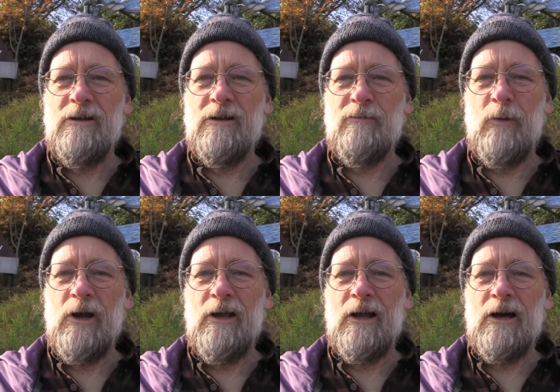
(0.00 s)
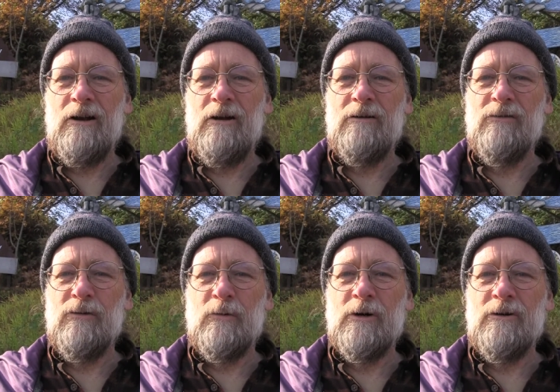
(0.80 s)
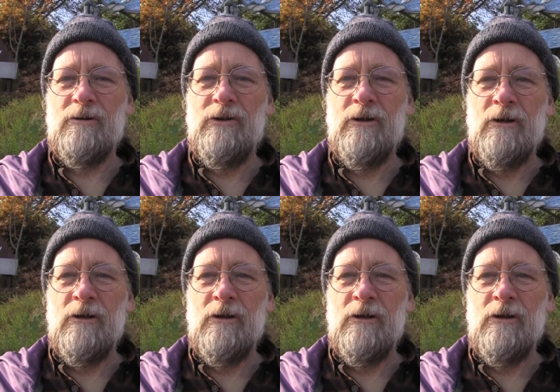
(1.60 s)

It's breaking out all over the world.